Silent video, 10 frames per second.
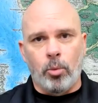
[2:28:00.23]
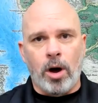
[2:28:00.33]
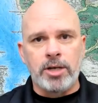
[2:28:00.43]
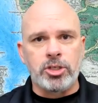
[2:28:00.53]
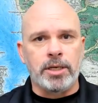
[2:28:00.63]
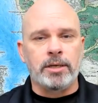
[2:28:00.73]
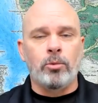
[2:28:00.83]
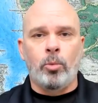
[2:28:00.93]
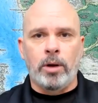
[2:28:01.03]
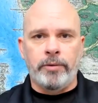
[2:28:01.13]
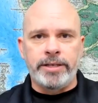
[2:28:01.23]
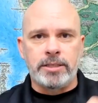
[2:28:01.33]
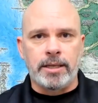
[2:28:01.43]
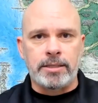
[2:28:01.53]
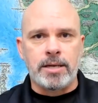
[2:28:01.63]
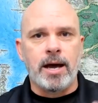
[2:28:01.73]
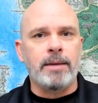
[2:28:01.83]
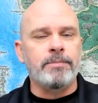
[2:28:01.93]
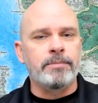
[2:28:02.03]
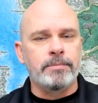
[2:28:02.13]
watching one rental at a
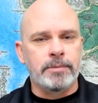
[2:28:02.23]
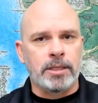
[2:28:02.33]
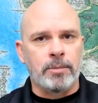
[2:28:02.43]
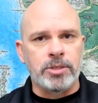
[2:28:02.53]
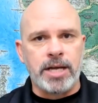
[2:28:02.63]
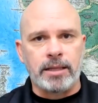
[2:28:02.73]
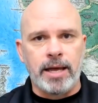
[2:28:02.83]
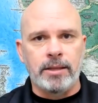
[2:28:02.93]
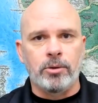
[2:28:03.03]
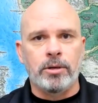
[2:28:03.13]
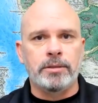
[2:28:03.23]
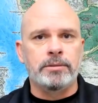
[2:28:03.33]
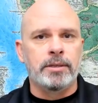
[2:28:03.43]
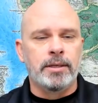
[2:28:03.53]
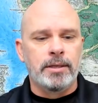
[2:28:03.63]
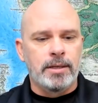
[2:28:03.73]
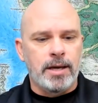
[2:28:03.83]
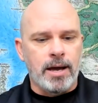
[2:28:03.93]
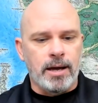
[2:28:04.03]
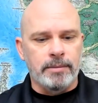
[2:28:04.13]
time the lumberjack landlord
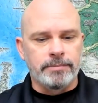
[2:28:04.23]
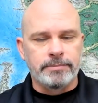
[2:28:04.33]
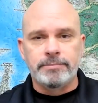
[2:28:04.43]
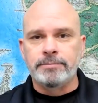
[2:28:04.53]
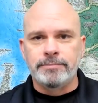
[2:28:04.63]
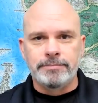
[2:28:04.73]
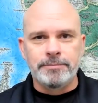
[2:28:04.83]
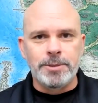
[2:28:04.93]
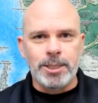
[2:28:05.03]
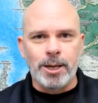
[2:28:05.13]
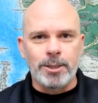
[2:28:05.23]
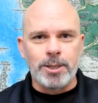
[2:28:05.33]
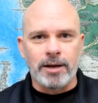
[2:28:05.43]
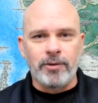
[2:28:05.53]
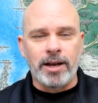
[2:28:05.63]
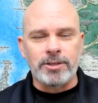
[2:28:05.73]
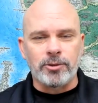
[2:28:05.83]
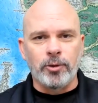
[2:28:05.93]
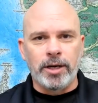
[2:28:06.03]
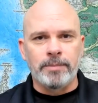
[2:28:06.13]
uh, dion talk financial
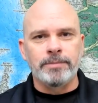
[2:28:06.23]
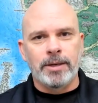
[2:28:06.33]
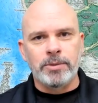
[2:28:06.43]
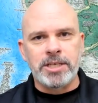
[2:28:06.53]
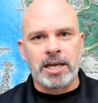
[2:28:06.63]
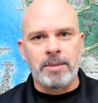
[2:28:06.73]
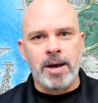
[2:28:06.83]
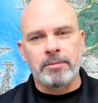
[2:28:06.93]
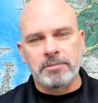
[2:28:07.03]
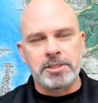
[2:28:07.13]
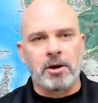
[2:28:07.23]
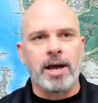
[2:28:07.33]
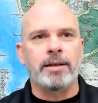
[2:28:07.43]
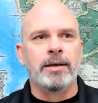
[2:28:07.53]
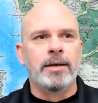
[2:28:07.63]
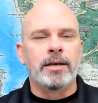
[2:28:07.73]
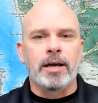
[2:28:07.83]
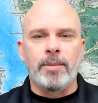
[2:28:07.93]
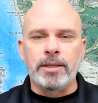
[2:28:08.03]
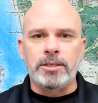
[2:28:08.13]
freedom i would check him out it's all right
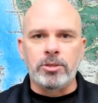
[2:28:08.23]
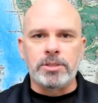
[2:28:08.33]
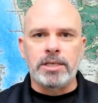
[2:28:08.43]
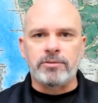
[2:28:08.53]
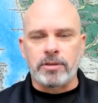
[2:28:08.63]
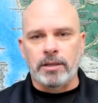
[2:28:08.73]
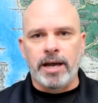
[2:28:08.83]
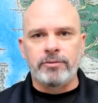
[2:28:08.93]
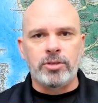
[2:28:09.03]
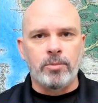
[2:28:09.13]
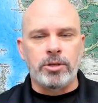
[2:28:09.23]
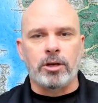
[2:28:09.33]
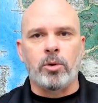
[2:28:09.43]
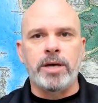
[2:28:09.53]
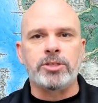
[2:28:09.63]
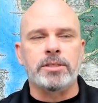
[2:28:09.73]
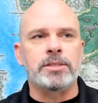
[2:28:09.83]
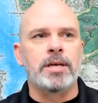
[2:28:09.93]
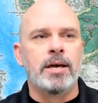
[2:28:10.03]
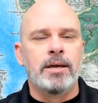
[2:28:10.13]
come on the tuesdays for the live stream with your
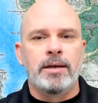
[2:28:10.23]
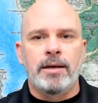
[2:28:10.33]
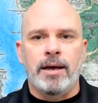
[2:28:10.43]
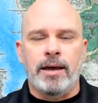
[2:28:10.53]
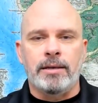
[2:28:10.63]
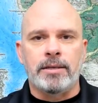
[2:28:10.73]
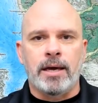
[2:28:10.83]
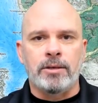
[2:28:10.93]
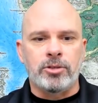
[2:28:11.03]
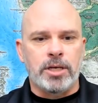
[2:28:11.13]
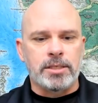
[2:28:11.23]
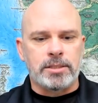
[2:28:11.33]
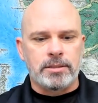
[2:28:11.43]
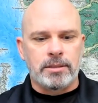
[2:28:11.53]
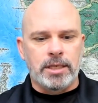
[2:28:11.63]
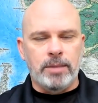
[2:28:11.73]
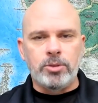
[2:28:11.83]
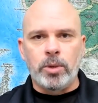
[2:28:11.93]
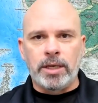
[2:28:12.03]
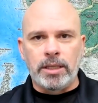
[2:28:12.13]
questions and and just keep
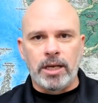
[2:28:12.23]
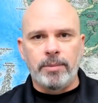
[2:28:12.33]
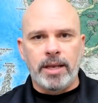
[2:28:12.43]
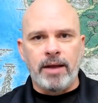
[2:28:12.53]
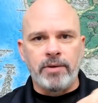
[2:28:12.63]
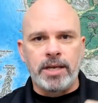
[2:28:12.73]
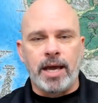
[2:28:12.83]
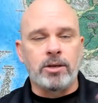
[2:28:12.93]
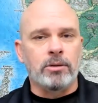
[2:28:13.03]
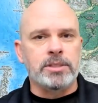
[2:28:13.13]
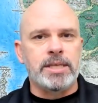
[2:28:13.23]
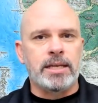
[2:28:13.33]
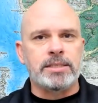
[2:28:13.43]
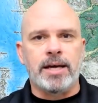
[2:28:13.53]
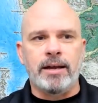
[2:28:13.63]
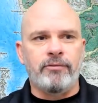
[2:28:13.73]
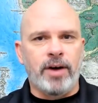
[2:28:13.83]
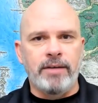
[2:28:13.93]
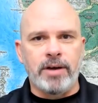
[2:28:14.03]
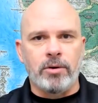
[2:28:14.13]
doing a little bit every day don't set aside
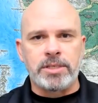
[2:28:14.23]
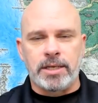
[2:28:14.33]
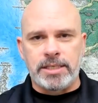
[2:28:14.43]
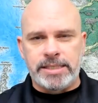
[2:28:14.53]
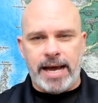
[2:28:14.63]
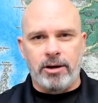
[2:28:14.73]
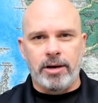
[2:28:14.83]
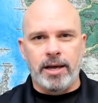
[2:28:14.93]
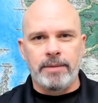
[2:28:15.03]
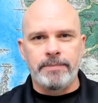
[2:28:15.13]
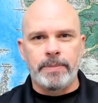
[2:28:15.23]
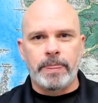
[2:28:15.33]
five hours on a saturday